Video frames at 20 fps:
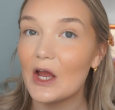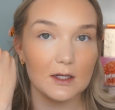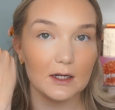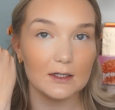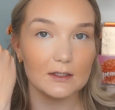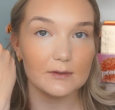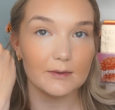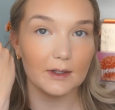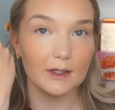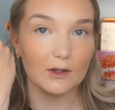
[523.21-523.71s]
That
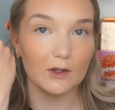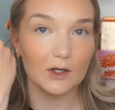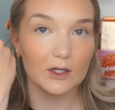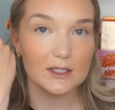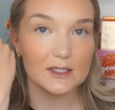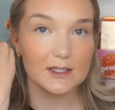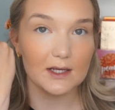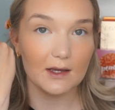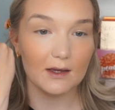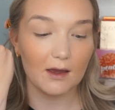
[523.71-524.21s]
is what it
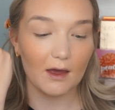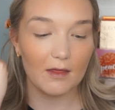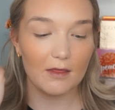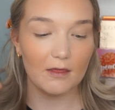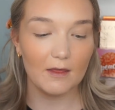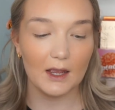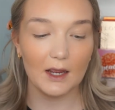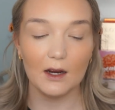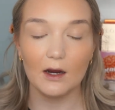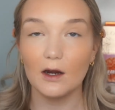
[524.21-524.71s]
looks like
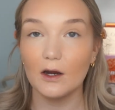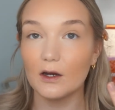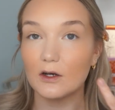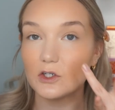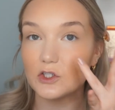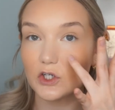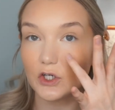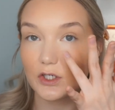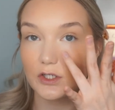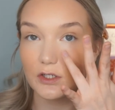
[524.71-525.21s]
there,
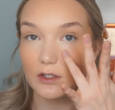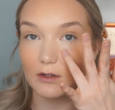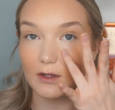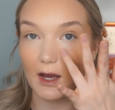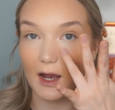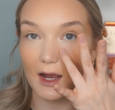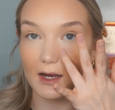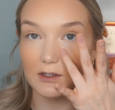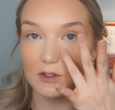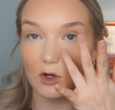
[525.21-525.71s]
just so
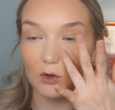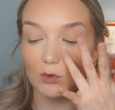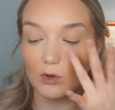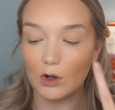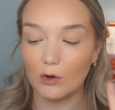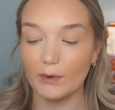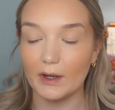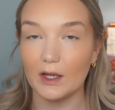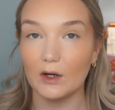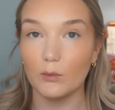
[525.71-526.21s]
that I don't
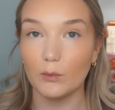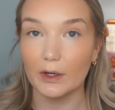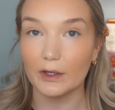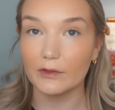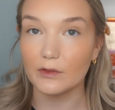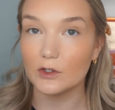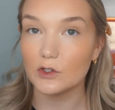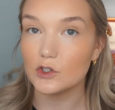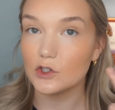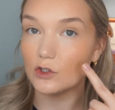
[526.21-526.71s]
go in with
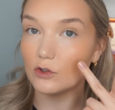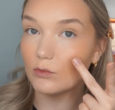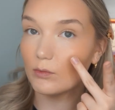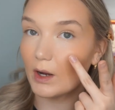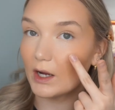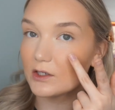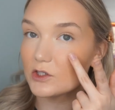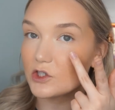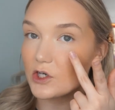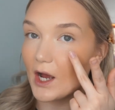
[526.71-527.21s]
too
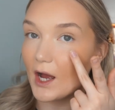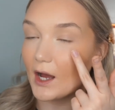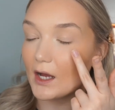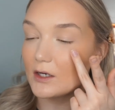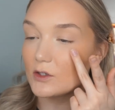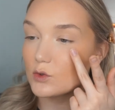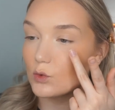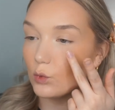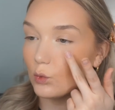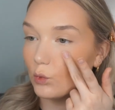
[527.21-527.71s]
much
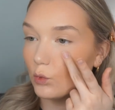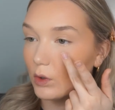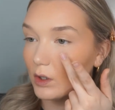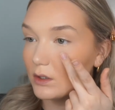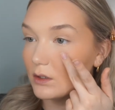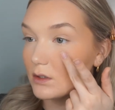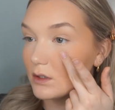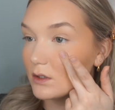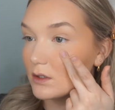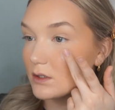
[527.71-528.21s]
at
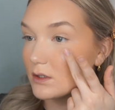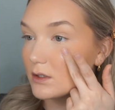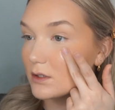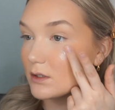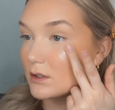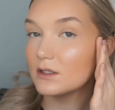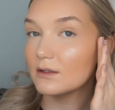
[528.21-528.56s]
once.